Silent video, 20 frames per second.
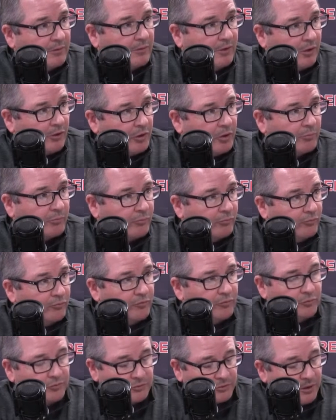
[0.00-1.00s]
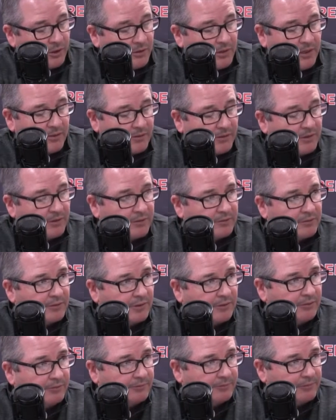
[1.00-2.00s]
all the approvals and all that things
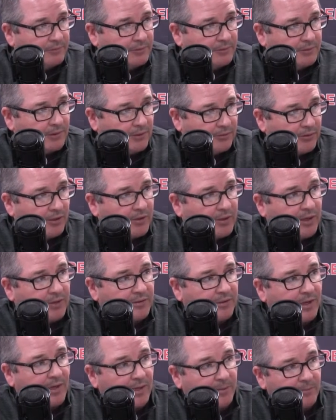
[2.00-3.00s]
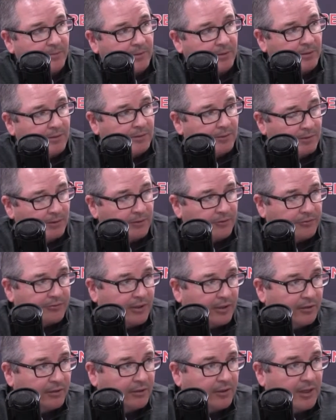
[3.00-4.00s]
are done on time, it'll
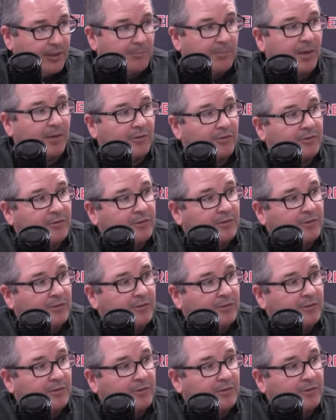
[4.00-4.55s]
start in late March.